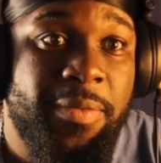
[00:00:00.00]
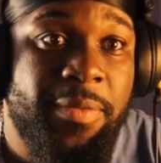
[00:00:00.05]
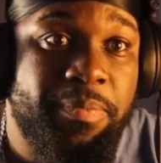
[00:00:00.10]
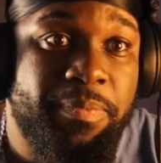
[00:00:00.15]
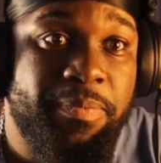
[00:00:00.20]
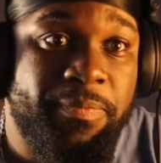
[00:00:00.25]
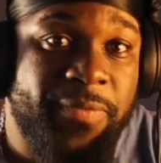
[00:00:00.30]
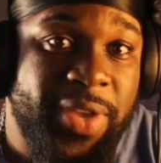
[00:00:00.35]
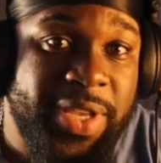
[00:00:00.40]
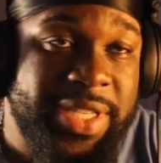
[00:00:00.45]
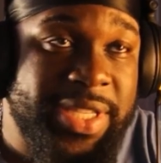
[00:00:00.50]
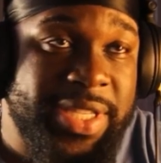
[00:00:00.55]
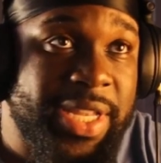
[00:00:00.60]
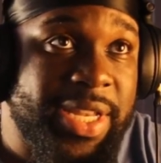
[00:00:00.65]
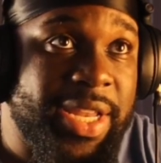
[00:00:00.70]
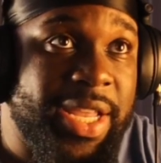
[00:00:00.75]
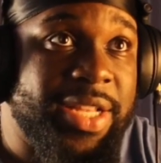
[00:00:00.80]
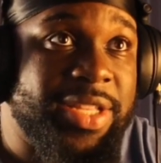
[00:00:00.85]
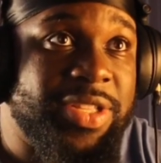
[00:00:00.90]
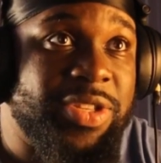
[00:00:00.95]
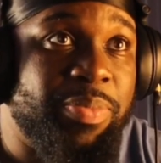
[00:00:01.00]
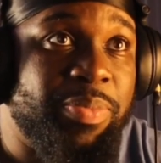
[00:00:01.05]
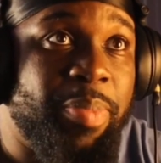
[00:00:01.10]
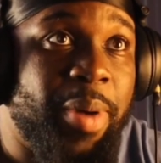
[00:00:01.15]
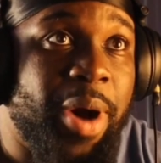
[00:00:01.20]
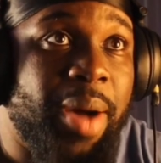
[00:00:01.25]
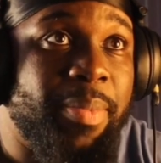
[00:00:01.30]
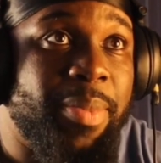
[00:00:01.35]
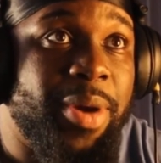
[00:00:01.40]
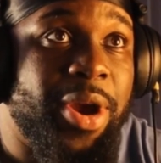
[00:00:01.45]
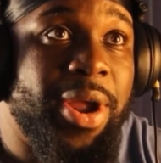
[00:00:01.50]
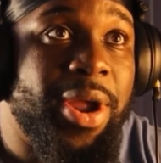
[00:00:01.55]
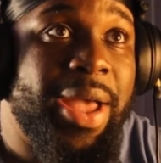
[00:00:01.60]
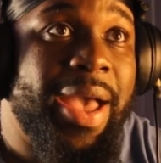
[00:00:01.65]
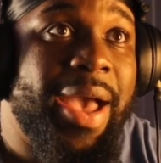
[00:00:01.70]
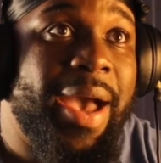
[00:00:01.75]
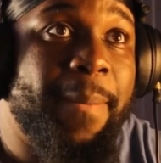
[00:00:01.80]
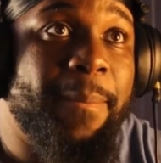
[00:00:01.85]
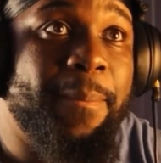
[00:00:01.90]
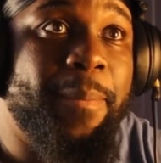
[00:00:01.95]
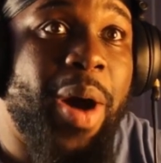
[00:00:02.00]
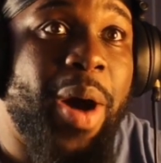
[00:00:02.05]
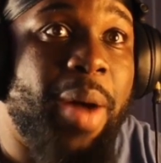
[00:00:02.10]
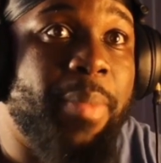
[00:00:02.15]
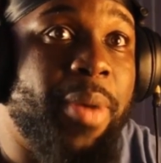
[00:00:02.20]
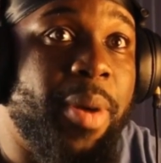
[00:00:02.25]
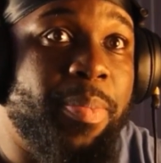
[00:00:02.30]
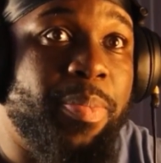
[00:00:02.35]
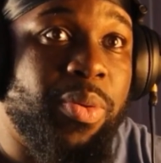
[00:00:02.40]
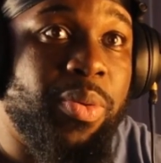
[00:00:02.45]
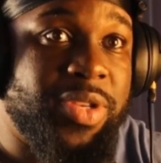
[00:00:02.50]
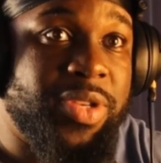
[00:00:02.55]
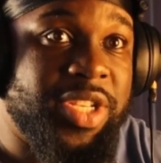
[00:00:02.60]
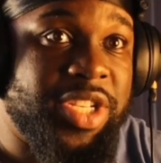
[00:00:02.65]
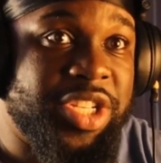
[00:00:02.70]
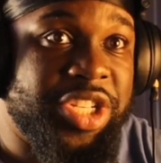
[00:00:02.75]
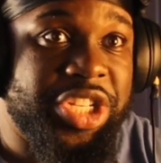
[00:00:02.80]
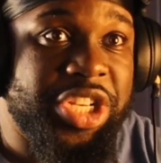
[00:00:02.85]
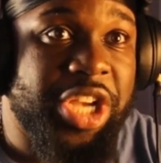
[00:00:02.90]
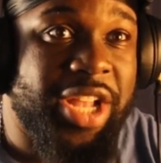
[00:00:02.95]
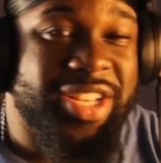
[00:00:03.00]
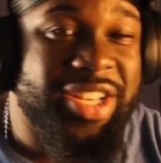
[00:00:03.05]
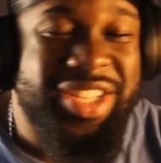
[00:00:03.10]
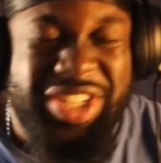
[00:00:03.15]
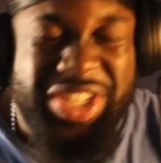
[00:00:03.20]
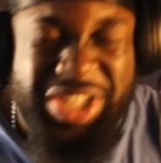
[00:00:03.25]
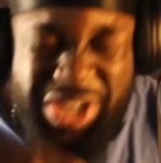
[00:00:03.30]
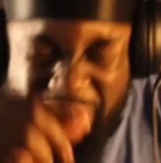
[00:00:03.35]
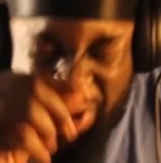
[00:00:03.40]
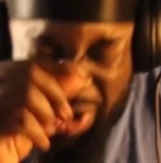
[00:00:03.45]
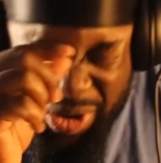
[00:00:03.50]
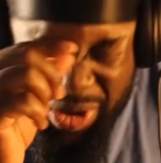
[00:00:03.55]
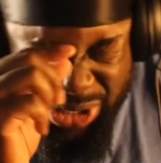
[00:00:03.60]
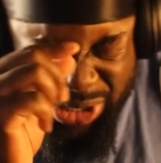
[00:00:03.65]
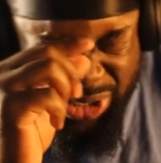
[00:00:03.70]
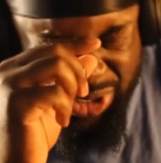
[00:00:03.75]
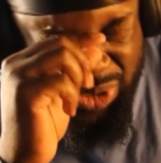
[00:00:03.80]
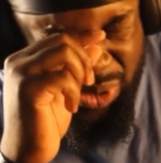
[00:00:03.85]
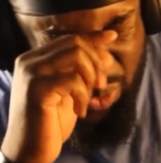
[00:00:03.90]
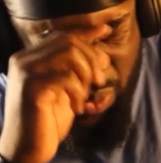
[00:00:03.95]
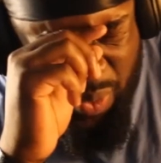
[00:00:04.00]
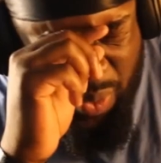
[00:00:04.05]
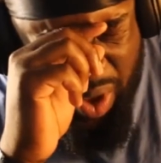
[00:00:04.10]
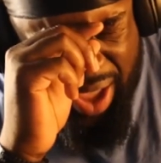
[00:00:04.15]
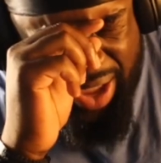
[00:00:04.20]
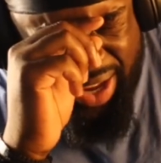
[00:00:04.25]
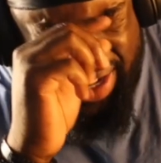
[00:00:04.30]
fizzed it into Palmer, and Palmer pulls his shot just wide.